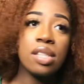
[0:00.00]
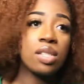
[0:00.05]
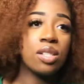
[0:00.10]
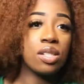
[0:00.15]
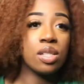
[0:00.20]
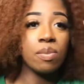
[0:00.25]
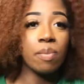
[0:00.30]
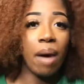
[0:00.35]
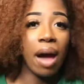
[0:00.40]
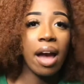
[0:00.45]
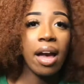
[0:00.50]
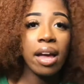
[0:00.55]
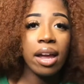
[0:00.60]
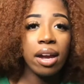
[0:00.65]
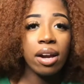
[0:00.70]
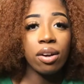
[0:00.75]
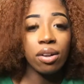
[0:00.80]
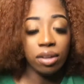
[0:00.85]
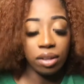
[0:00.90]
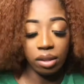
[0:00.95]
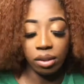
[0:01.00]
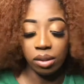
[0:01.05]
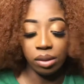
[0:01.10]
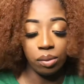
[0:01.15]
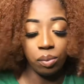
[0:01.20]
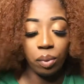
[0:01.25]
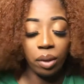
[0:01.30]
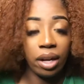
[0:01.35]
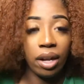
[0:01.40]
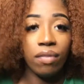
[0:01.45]
just my hair or
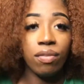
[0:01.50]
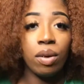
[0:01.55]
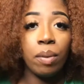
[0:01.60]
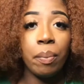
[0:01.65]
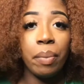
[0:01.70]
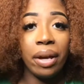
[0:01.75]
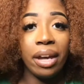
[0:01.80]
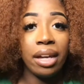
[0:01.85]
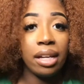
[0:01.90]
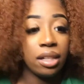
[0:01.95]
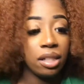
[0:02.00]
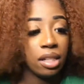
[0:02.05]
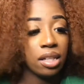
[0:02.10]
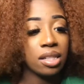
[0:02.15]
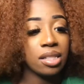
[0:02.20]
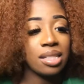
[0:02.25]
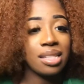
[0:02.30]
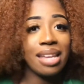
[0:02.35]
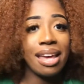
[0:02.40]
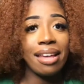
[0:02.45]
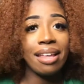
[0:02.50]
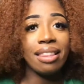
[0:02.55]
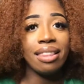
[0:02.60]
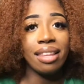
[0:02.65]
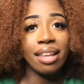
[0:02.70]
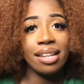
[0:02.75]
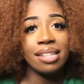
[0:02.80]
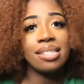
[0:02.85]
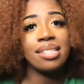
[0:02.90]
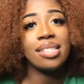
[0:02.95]
whatever, but it does take
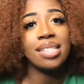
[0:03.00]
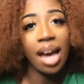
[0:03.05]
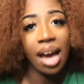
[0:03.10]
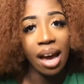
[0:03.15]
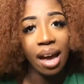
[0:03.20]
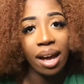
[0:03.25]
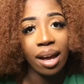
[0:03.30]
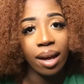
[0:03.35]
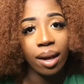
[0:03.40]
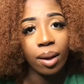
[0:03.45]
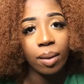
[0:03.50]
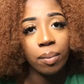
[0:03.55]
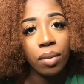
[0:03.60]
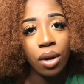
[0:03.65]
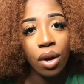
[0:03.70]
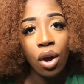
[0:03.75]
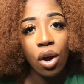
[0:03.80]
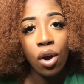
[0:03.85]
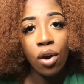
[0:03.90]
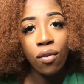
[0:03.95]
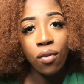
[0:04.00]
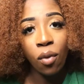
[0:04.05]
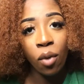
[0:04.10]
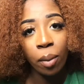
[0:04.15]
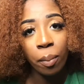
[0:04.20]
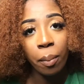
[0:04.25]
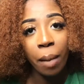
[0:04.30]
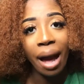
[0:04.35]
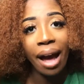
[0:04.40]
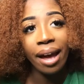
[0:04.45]
less time for
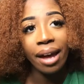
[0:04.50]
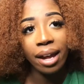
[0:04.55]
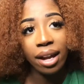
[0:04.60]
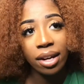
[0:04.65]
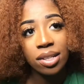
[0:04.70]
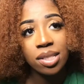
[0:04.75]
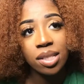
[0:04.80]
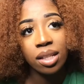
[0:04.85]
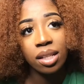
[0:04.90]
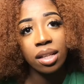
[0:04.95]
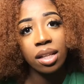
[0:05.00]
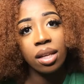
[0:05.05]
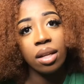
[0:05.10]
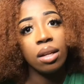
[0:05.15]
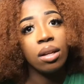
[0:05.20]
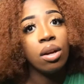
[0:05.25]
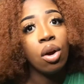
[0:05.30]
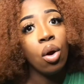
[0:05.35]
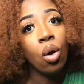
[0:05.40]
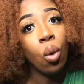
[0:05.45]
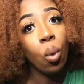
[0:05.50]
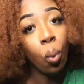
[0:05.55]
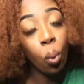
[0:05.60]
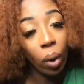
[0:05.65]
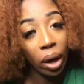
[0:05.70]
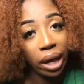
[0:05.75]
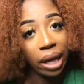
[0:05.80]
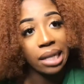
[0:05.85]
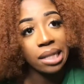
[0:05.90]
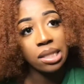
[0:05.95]
my hair to get
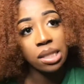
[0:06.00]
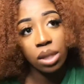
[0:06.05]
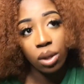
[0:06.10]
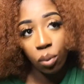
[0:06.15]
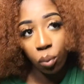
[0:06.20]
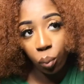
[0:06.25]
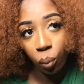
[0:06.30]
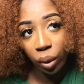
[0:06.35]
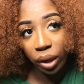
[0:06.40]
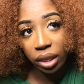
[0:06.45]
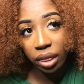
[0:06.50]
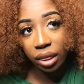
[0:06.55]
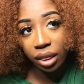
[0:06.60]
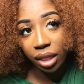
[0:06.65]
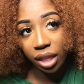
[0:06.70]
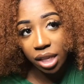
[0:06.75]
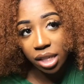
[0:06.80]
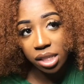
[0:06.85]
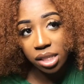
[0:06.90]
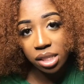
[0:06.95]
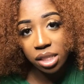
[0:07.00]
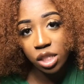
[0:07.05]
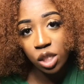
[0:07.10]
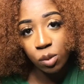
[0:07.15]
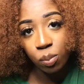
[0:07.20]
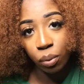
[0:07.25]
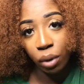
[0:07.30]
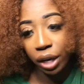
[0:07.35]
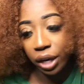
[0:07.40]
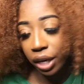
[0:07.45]
wet with this
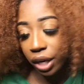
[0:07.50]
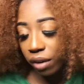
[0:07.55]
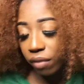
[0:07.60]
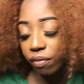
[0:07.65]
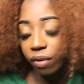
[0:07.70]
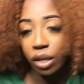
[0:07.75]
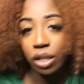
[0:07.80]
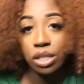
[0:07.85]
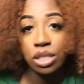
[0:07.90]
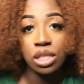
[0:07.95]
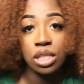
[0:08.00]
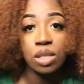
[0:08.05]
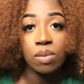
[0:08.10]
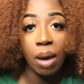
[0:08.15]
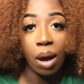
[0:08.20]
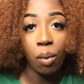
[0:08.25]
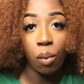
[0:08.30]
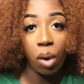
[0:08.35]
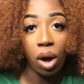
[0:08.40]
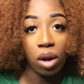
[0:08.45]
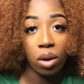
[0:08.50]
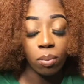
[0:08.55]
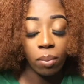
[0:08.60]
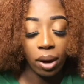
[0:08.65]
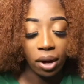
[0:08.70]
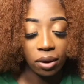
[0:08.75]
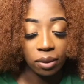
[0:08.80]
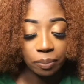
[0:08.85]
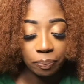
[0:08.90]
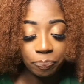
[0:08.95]
sprayer versus my water
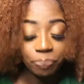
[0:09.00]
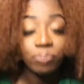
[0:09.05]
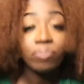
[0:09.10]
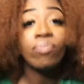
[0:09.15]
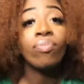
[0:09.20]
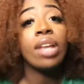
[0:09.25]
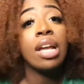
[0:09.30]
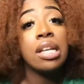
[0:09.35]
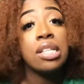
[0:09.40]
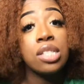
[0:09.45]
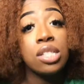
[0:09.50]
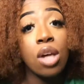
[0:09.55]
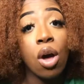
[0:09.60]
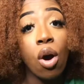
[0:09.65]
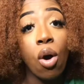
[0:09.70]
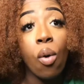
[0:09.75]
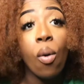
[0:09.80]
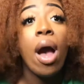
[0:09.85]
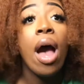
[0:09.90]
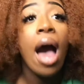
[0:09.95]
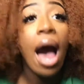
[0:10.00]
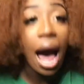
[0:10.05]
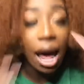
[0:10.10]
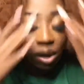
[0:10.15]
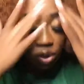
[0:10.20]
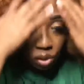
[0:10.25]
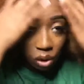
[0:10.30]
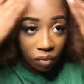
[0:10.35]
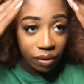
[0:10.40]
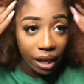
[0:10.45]
bottle. So I don't
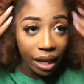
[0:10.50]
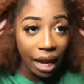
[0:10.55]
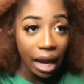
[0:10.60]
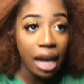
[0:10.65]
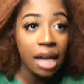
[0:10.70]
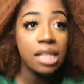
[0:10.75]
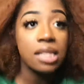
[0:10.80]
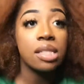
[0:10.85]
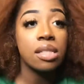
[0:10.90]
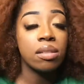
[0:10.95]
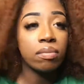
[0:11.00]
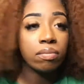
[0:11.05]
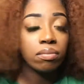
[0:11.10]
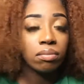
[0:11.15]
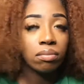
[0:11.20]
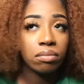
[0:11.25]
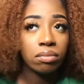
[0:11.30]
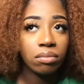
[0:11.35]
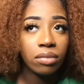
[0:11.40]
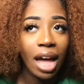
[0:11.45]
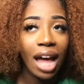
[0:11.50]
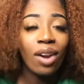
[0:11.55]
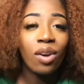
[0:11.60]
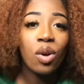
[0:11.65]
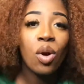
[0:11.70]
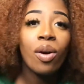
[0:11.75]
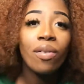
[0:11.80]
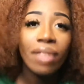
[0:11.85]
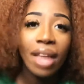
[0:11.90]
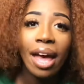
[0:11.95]
know if
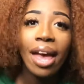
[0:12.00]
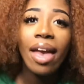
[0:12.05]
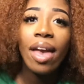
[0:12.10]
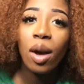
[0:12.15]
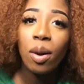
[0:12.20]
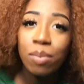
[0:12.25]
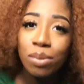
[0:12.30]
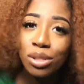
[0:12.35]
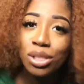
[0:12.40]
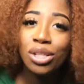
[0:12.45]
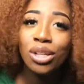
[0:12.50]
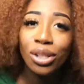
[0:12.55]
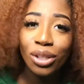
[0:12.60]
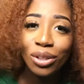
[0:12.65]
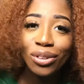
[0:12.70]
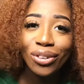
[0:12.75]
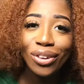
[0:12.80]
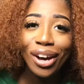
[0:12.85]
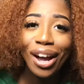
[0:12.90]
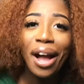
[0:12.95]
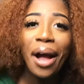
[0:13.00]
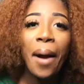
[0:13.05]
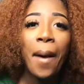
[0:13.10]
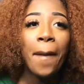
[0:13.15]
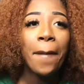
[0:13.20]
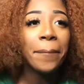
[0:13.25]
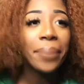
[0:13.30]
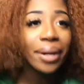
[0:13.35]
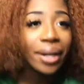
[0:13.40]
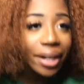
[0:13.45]
that helps you,
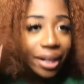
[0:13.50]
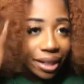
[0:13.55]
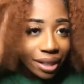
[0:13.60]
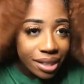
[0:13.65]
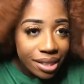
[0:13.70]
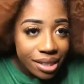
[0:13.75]
but